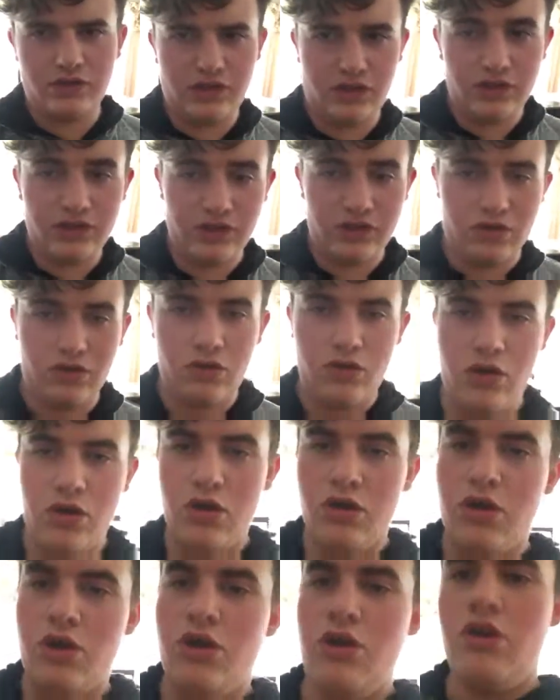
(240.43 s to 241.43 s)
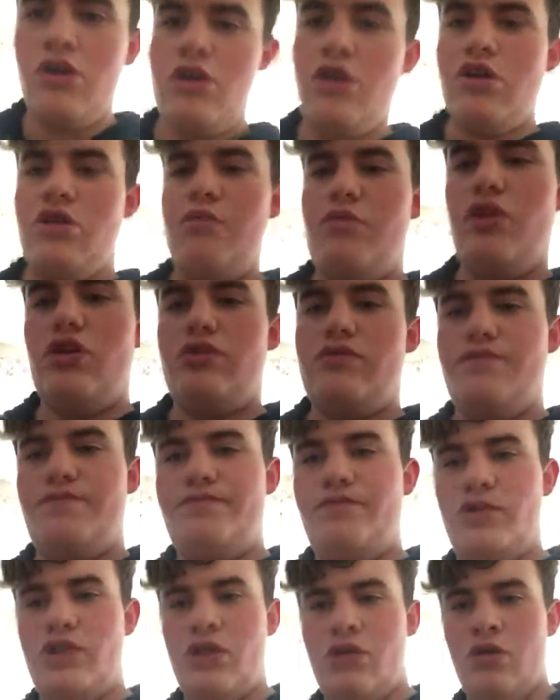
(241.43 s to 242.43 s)
season. But
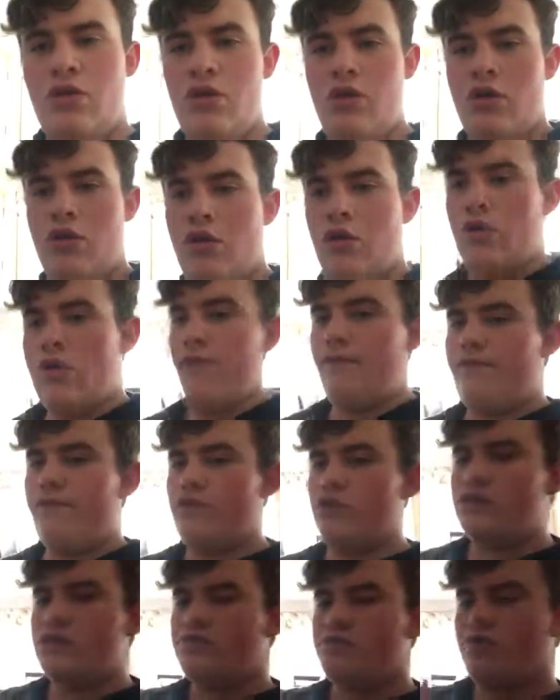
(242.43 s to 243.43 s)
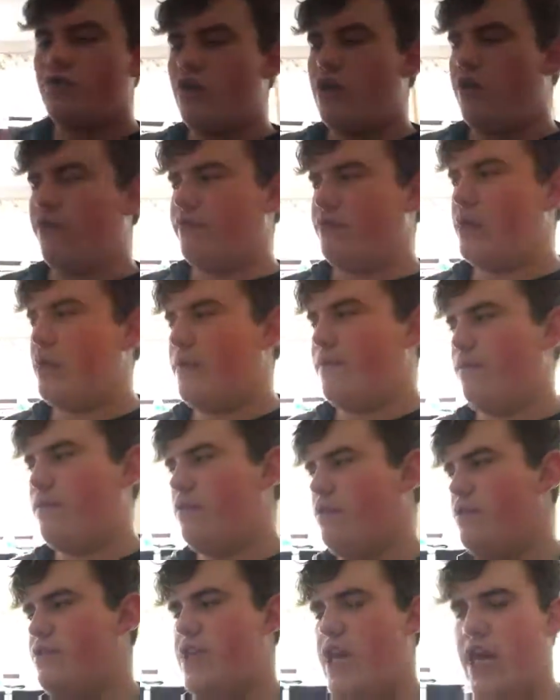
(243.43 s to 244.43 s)
first playoff game for
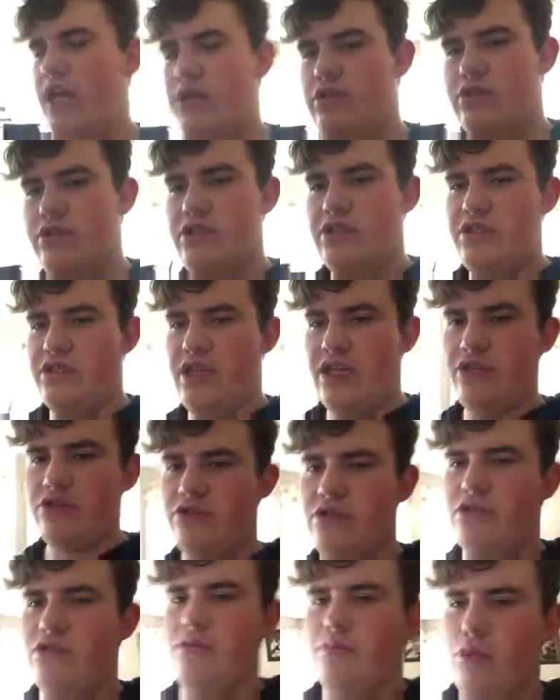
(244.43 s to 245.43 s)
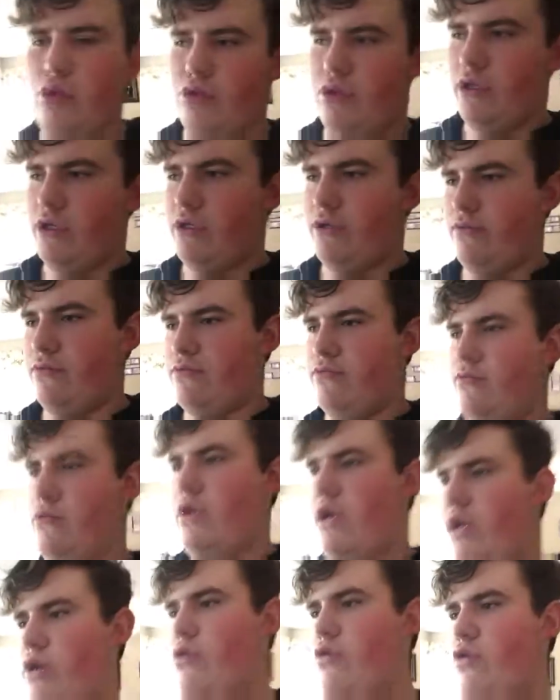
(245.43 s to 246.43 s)
the Tigers is actually tomorrow night.
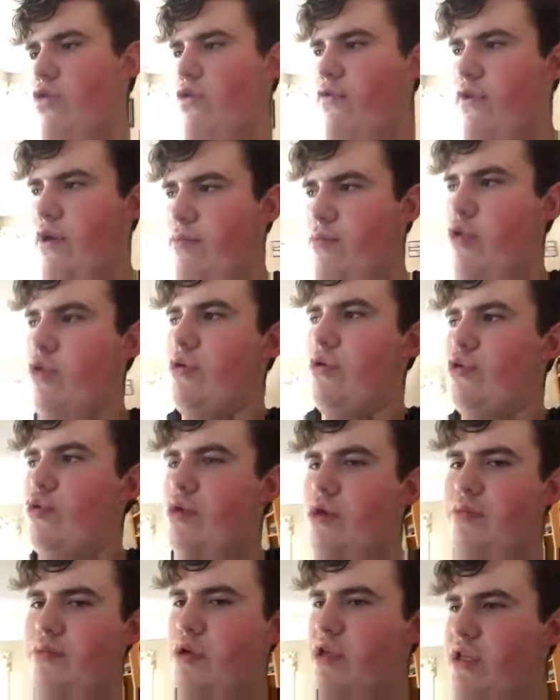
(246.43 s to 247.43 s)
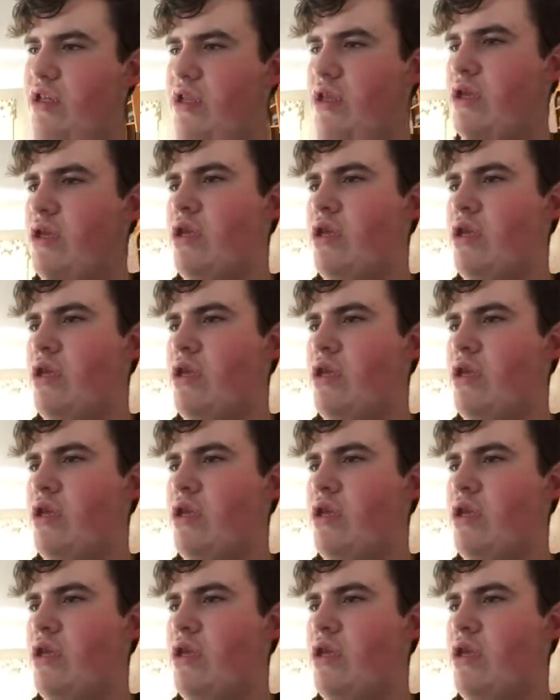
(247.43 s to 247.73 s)
I don't know if I'm going to it, but